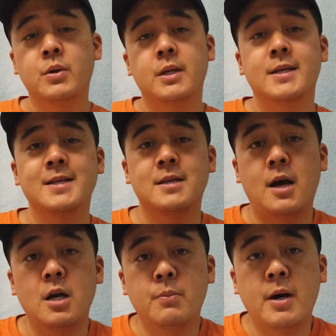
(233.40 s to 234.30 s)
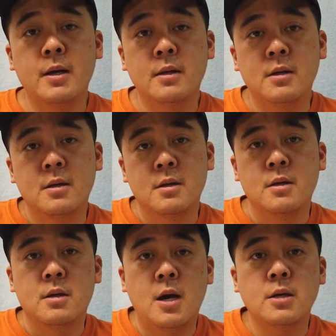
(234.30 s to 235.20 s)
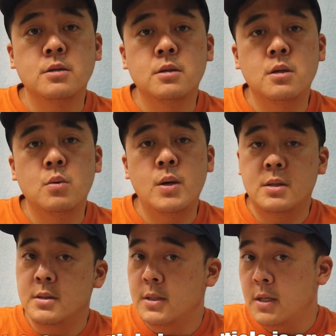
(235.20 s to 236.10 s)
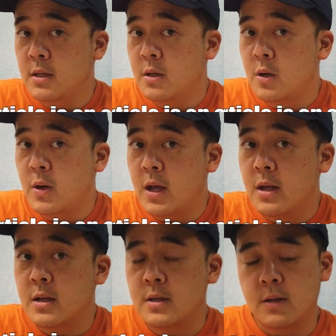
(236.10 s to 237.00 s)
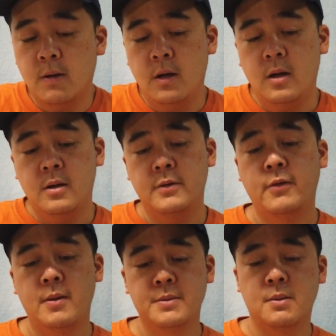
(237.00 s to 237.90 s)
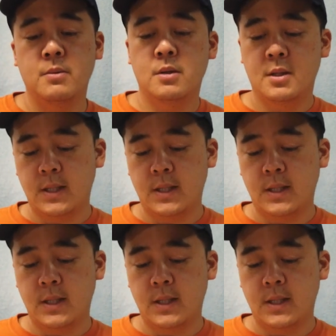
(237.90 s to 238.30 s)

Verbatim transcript: that worked on the Tesla autopilot actually went to Skydio and developed some of the